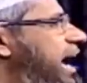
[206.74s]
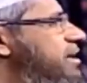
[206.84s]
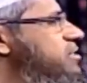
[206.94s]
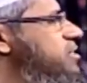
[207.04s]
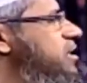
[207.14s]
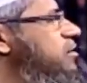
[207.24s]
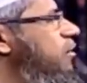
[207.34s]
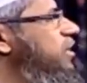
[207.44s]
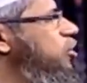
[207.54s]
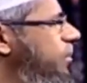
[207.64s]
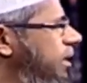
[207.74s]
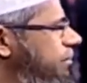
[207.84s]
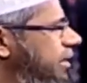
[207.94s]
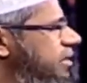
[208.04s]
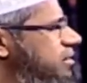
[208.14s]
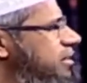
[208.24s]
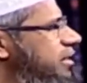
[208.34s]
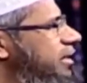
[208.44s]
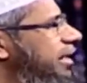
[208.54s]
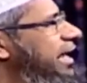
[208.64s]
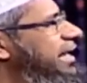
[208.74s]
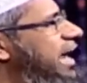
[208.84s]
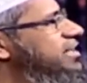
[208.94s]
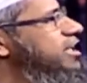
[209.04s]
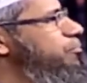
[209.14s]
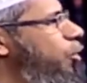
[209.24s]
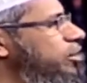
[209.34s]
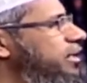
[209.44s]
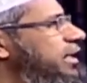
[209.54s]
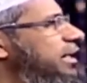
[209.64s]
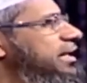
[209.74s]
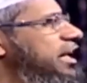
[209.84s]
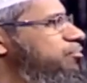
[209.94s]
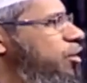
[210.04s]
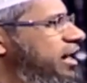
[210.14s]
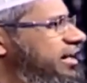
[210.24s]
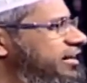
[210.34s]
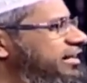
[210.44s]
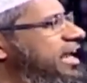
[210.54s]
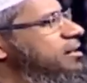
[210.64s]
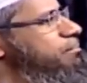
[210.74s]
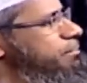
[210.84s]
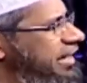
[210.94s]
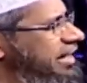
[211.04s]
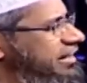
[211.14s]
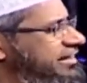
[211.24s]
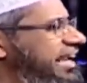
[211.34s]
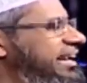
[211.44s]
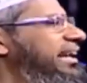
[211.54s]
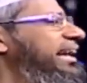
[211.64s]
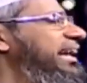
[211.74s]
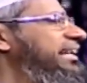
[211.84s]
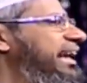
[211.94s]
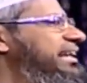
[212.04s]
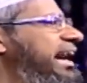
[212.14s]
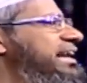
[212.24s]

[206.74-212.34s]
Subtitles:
digestive system of the human beings can digest both. It has small intestine, big intestine. It can